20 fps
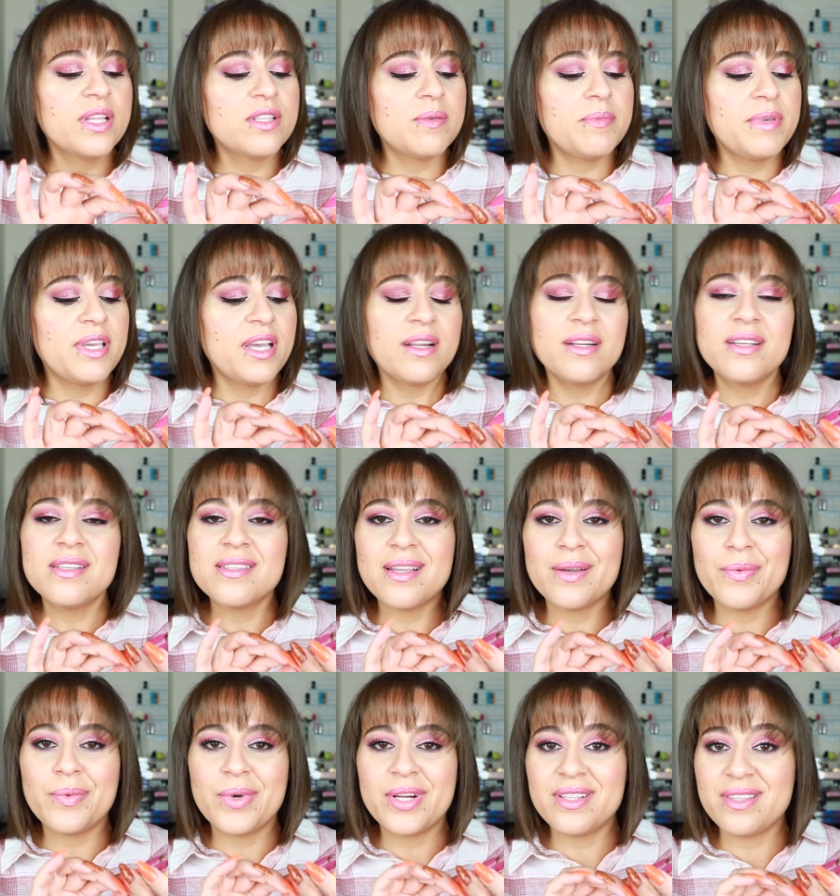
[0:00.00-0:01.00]
To be honest, I
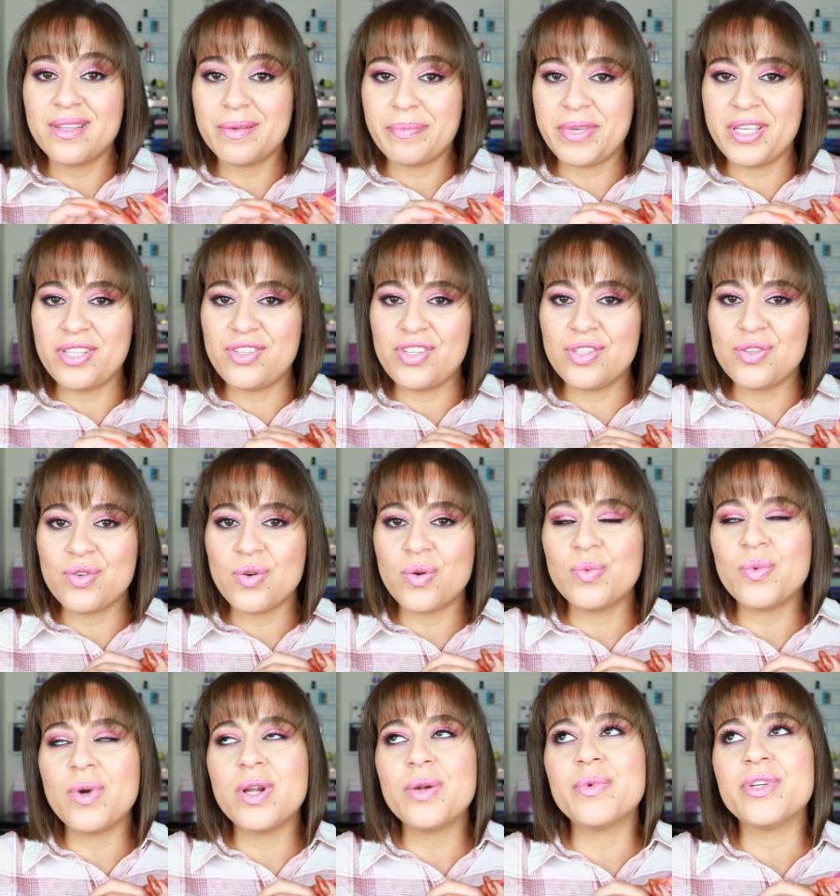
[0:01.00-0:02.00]
wanted the peachy tone
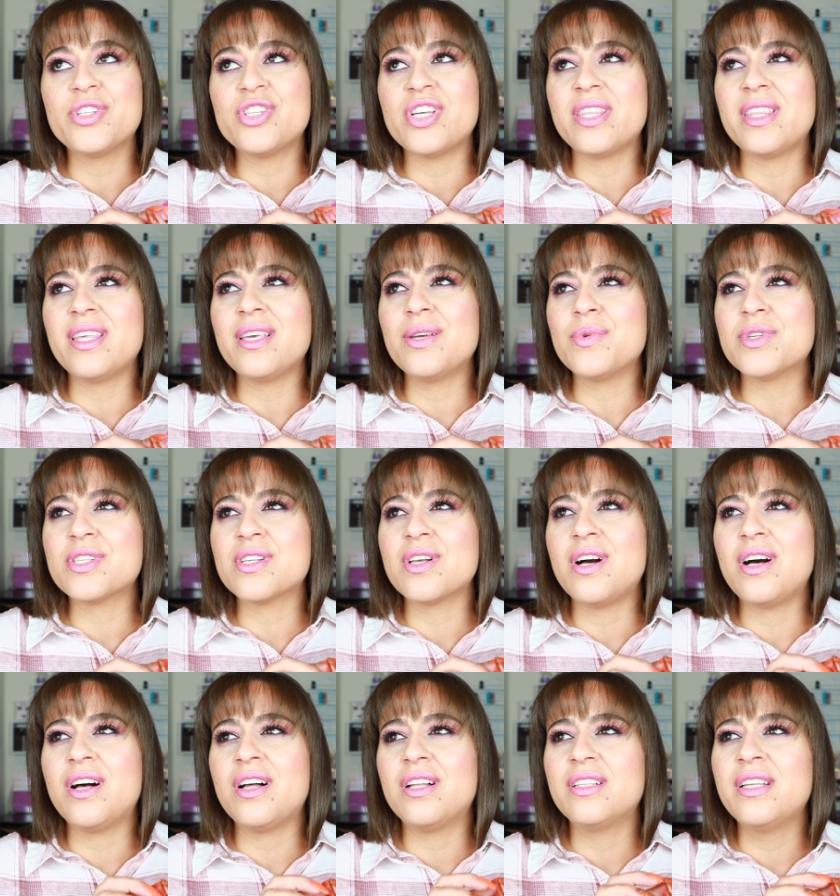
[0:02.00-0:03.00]
one, which I think was
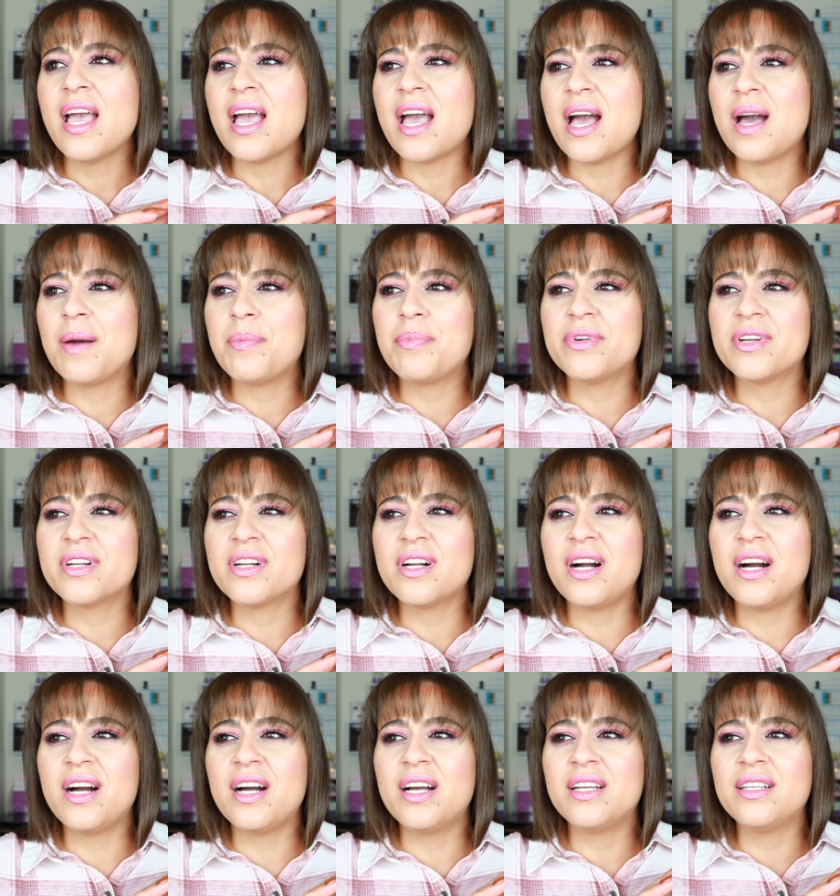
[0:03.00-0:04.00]
called
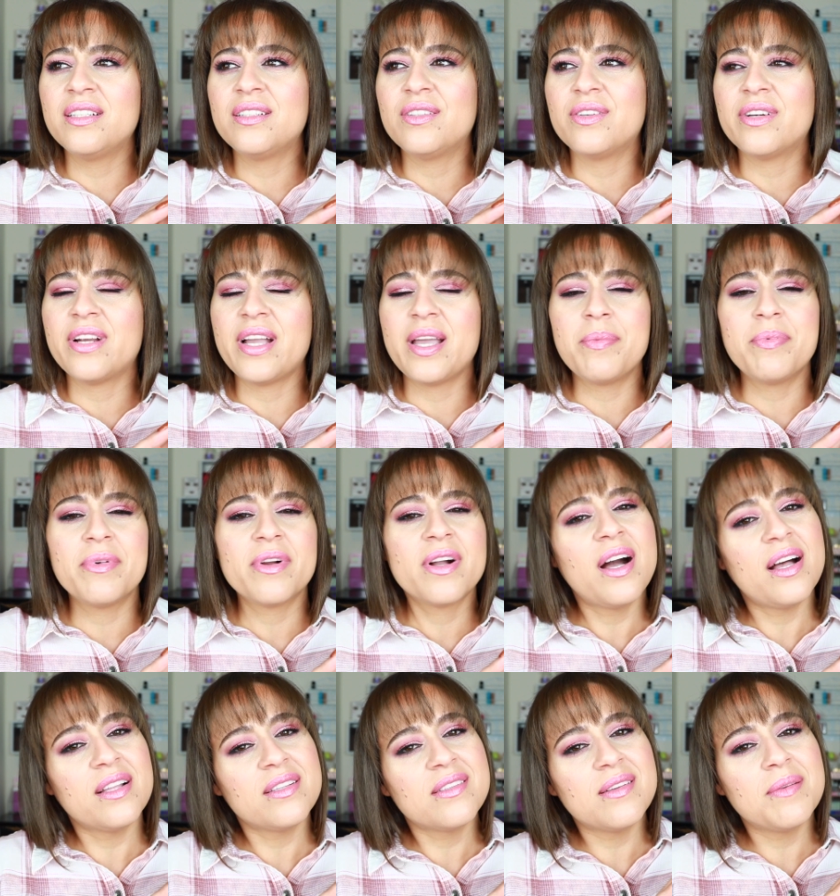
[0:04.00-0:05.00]
Apricot or
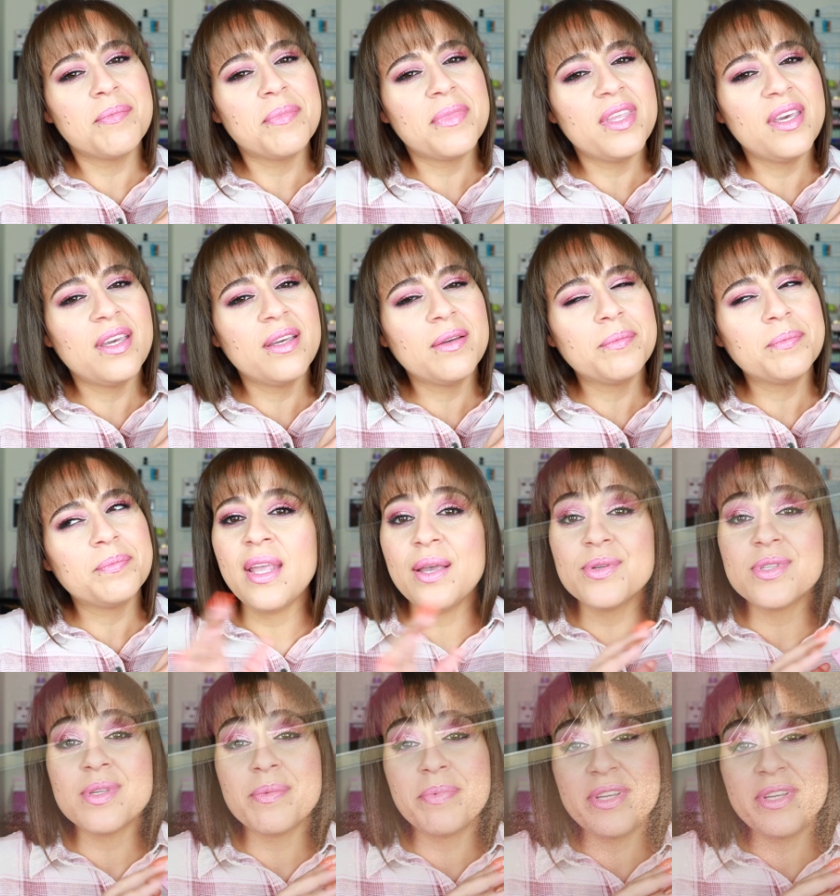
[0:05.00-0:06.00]
Apricot something. It was a